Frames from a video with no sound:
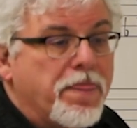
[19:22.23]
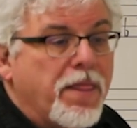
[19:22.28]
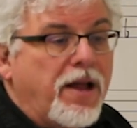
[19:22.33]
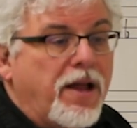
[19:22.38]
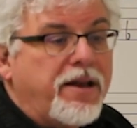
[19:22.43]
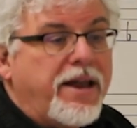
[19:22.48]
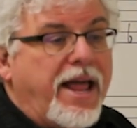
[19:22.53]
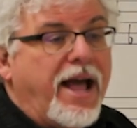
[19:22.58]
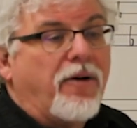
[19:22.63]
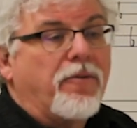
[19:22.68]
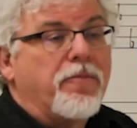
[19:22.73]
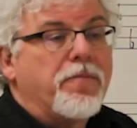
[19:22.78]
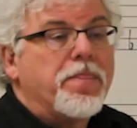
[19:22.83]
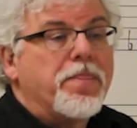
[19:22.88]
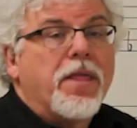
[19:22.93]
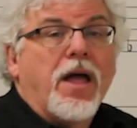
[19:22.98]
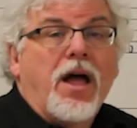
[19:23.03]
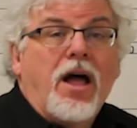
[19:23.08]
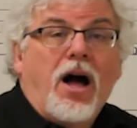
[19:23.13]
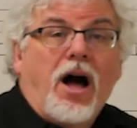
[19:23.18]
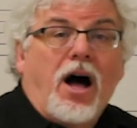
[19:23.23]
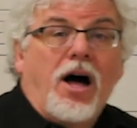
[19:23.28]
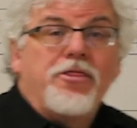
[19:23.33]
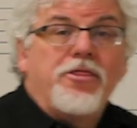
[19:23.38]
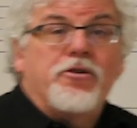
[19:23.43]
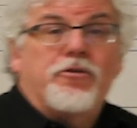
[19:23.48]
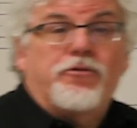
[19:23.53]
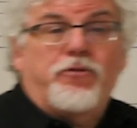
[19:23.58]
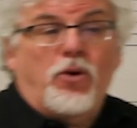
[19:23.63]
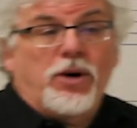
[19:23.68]
Now,
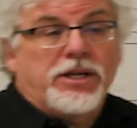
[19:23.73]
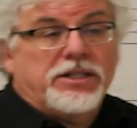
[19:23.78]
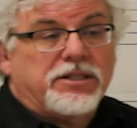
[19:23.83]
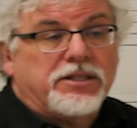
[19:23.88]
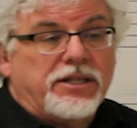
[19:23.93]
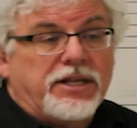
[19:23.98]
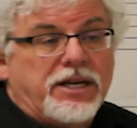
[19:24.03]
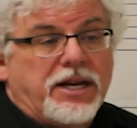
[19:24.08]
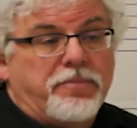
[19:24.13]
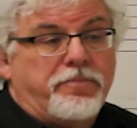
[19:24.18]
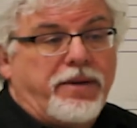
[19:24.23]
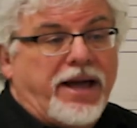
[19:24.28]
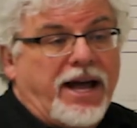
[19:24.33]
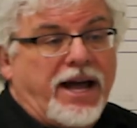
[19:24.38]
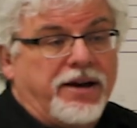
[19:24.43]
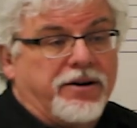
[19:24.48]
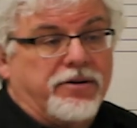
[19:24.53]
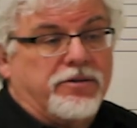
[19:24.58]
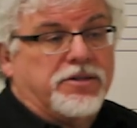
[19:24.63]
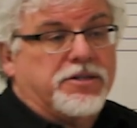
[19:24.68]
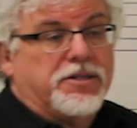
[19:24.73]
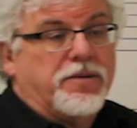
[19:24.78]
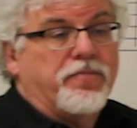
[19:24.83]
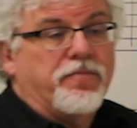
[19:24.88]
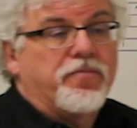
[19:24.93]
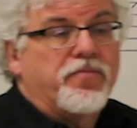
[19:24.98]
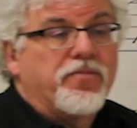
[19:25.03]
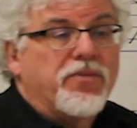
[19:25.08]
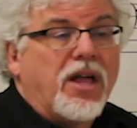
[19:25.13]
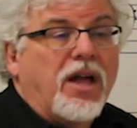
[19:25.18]
other voice leading
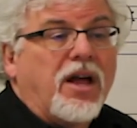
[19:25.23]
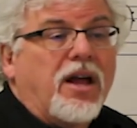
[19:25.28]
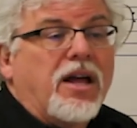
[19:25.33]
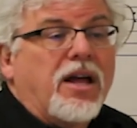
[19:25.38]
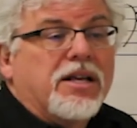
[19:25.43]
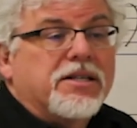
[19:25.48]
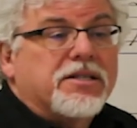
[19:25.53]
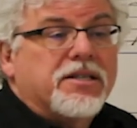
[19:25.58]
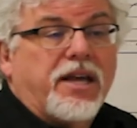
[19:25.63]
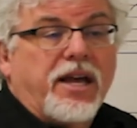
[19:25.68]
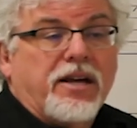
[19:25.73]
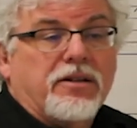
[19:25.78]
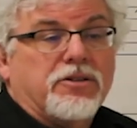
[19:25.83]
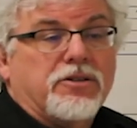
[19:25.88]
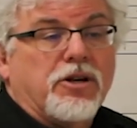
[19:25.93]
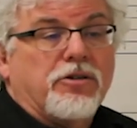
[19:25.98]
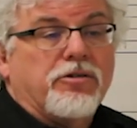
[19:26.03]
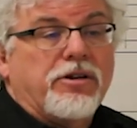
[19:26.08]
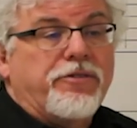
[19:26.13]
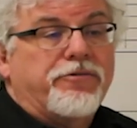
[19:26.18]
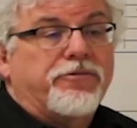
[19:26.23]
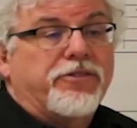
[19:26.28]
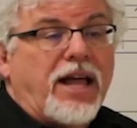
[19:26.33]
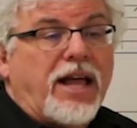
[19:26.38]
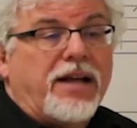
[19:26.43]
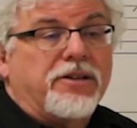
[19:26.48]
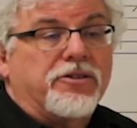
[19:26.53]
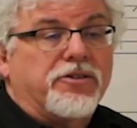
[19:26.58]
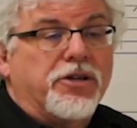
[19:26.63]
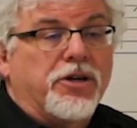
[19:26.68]
patterns. Scale degree
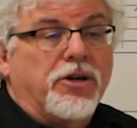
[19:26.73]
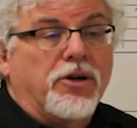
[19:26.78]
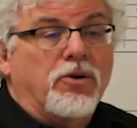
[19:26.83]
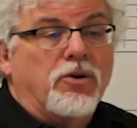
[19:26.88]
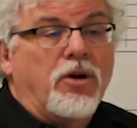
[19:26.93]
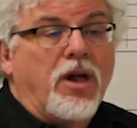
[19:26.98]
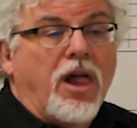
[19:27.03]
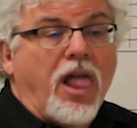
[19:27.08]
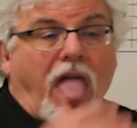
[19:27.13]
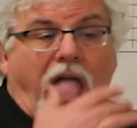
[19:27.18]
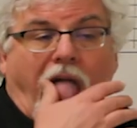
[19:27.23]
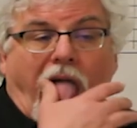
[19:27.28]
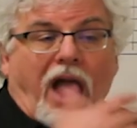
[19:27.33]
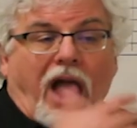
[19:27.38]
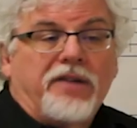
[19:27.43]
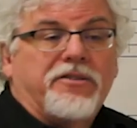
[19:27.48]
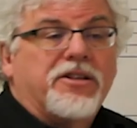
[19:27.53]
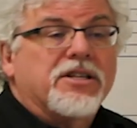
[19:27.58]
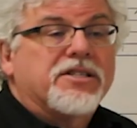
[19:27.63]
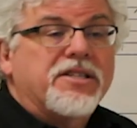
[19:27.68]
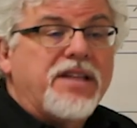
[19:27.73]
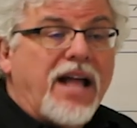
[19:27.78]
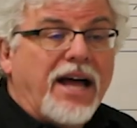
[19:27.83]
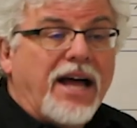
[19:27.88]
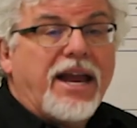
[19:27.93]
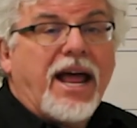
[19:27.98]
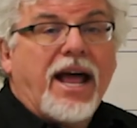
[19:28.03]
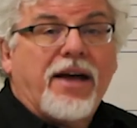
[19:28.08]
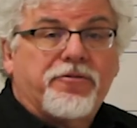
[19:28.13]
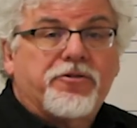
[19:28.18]
flat 2 does
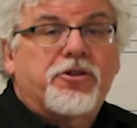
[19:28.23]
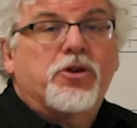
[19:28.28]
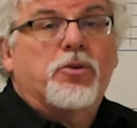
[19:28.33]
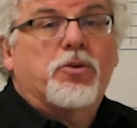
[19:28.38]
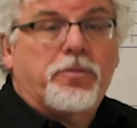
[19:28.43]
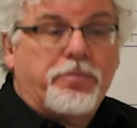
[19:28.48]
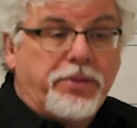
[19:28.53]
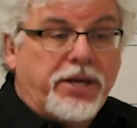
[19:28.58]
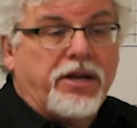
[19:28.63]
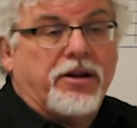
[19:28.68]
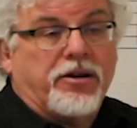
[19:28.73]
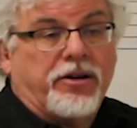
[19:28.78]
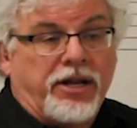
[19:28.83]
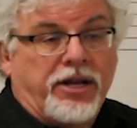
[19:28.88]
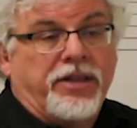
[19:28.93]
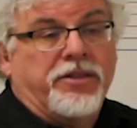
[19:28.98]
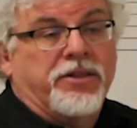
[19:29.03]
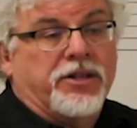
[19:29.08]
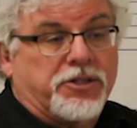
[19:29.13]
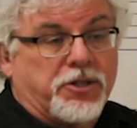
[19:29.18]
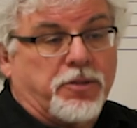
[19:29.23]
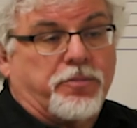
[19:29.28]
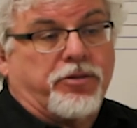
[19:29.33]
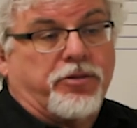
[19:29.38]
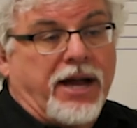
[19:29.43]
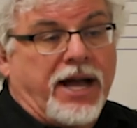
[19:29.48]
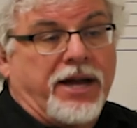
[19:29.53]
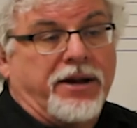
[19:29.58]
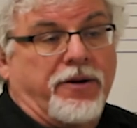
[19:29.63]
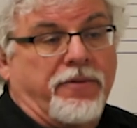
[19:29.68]
not have to appear in the
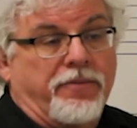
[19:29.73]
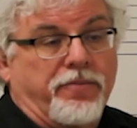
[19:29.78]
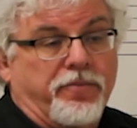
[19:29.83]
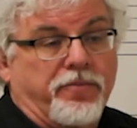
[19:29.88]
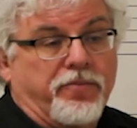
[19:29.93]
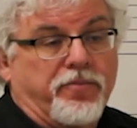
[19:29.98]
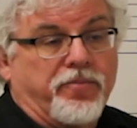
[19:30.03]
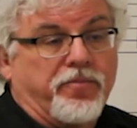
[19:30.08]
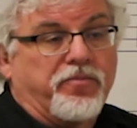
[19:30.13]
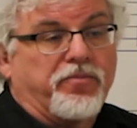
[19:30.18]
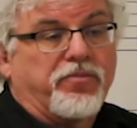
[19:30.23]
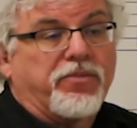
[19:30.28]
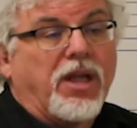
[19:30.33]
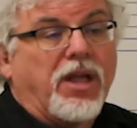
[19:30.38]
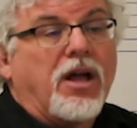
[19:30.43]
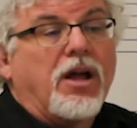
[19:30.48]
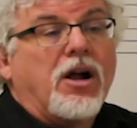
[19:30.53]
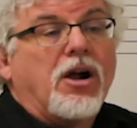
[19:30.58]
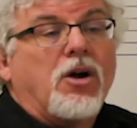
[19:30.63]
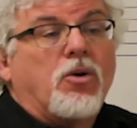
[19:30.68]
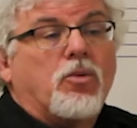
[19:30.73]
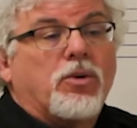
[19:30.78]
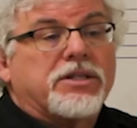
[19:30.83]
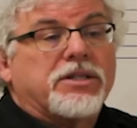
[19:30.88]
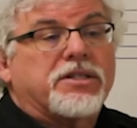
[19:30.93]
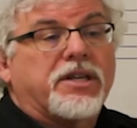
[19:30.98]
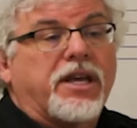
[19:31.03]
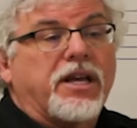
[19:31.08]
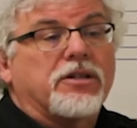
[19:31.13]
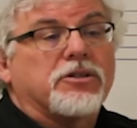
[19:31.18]
soprano. When
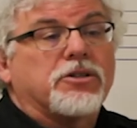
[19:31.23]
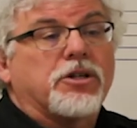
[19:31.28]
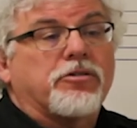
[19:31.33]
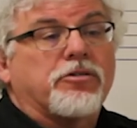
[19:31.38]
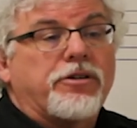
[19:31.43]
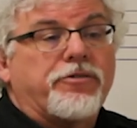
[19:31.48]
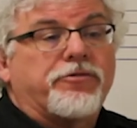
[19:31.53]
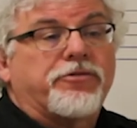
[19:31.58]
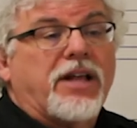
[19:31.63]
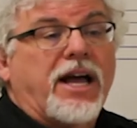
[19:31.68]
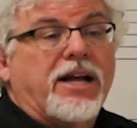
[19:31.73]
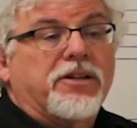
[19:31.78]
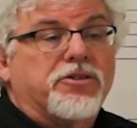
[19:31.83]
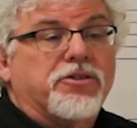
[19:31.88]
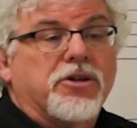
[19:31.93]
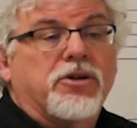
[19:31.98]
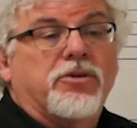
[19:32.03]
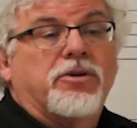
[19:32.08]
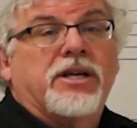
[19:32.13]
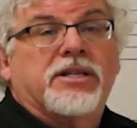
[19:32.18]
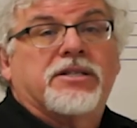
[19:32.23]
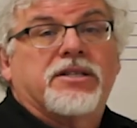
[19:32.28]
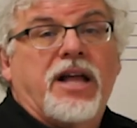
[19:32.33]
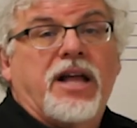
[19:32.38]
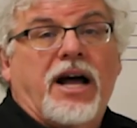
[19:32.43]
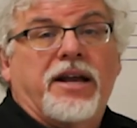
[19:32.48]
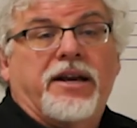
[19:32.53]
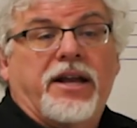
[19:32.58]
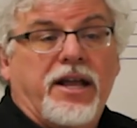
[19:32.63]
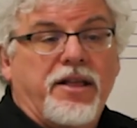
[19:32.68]
scale degree flat 2 is
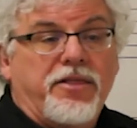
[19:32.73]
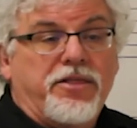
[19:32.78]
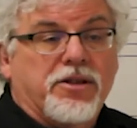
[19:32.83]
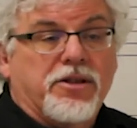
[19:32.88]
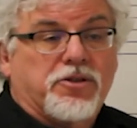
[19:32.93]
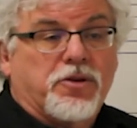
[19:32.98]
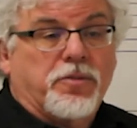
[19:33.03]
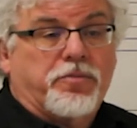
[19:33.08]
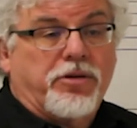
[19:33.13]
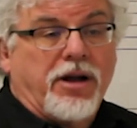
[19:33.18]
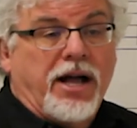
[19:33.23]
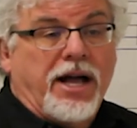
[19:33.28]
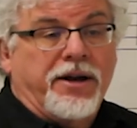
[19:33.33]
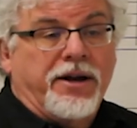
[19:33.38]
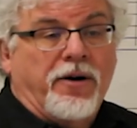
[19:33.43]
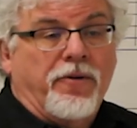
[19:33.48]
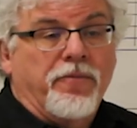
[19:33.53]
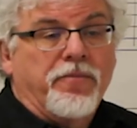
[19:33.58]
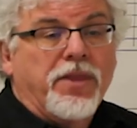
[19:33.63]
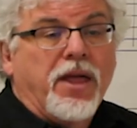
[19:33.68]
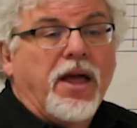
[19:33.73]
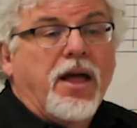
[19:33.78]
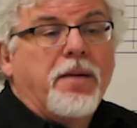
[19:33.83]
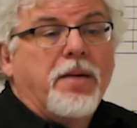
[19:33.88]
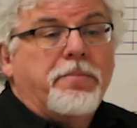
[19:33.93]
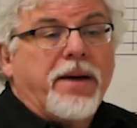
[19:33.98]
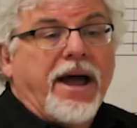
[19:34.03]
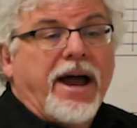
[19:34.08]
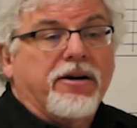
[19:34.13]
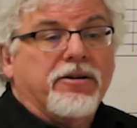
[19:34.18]
not in the soprano,
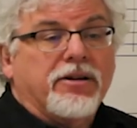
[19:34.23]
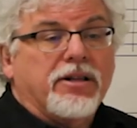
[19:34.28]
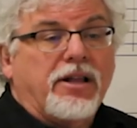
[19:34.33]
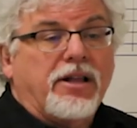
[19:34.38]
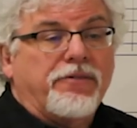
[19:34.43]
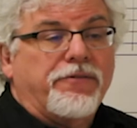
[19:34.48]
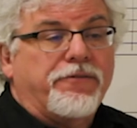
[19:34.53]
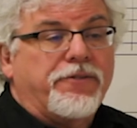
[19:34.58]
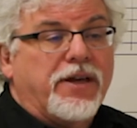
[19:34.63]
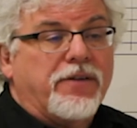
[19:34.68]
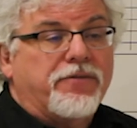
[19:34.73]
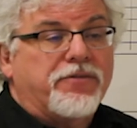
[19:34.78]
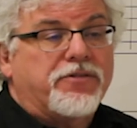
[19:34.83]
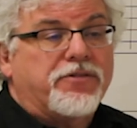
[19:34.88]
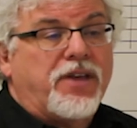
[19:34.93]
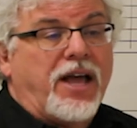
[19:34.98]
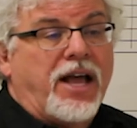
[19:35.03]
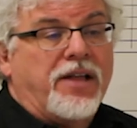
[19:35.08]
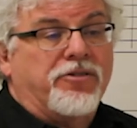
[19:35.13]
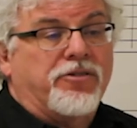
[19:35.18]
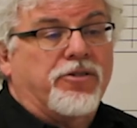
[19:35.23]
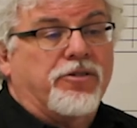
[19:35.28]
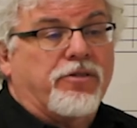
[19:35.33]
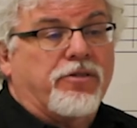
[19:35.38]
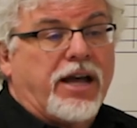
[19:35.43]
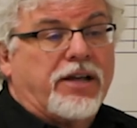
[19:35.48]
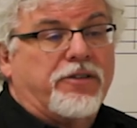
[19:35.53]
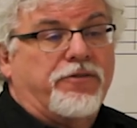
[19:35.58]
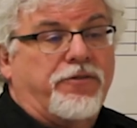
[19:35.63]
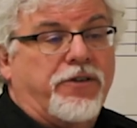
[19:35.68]
parallel fifths and
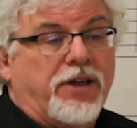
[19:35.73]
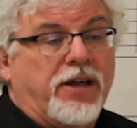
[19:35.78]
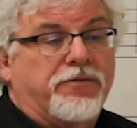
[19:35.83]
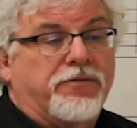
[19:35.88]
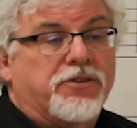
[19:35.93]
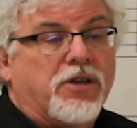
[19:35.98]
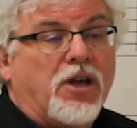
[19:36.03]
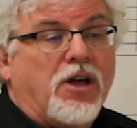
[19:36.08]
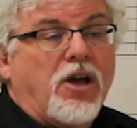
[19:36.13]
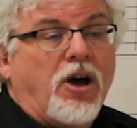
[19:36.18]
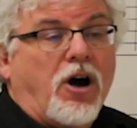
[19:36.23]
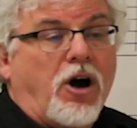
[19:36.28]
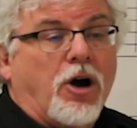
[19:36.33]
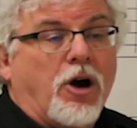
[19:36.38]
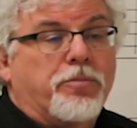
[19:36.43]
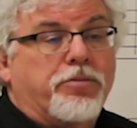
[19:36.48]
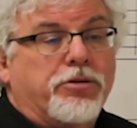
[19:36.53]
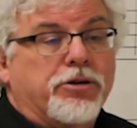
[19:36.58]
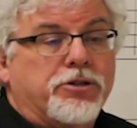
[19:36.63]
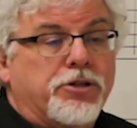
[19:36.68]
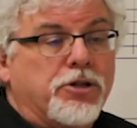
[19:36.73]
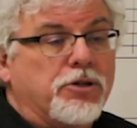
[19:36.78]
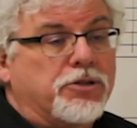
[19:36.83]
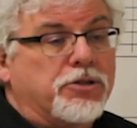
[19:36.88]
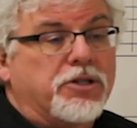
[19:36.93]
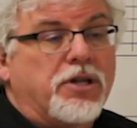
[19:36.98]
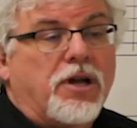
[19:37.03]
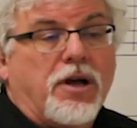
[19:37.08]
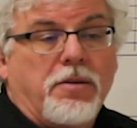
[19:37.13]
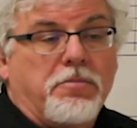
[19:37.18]
direct fifths are
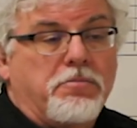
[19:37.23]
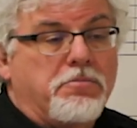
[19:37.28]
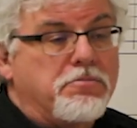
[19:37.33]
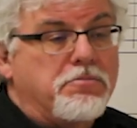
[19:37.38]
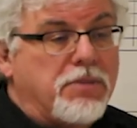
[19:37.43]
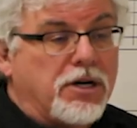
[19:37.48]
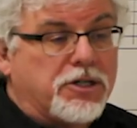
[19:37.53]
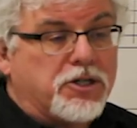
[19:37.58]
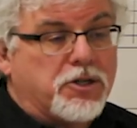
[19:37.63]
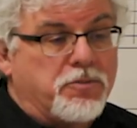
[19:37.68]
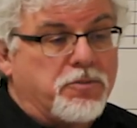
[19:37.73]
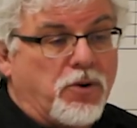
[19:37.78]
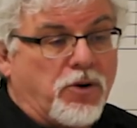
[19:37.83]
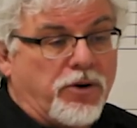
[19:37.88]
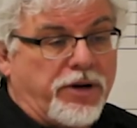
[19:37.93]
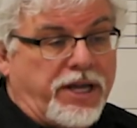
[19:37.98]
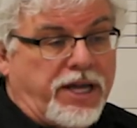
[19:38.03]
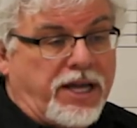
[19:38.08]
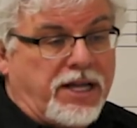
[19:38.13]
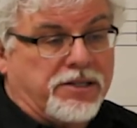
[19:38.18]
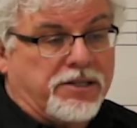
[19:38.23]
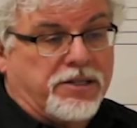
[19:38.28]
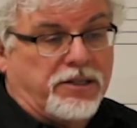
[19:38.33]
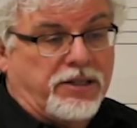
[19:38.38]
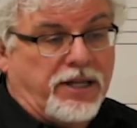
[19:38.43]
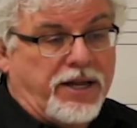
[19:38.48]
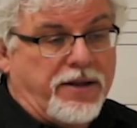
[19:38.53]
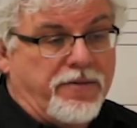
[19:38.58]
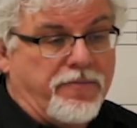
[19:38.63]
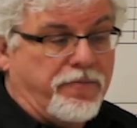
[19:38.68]
produced much more easily.